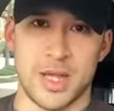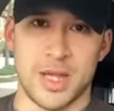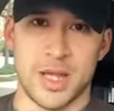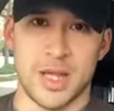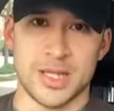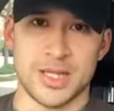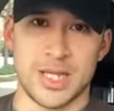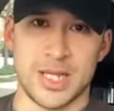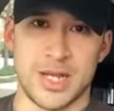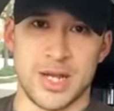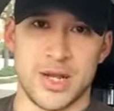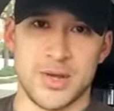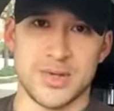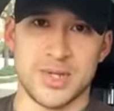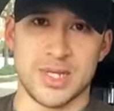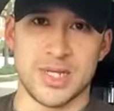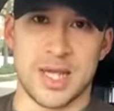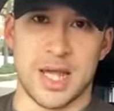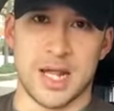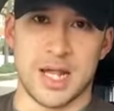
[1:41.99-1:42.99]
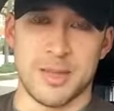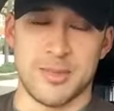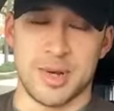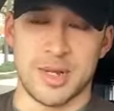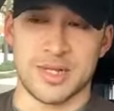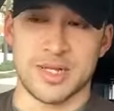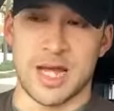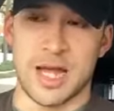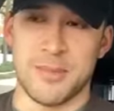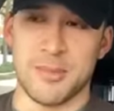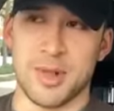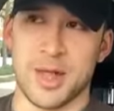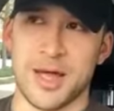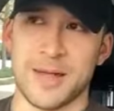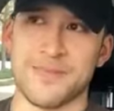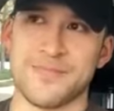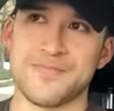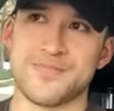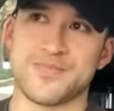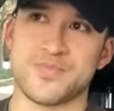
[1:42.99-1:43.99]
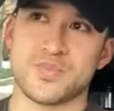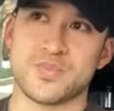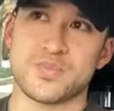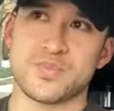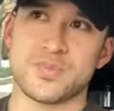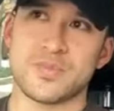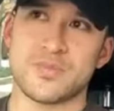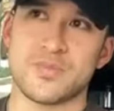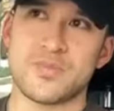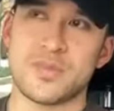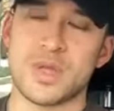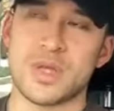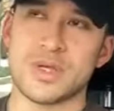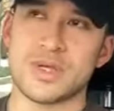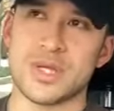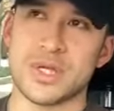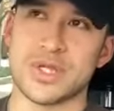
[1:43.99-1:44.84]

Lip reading: Because he knows he's got a limited timeline.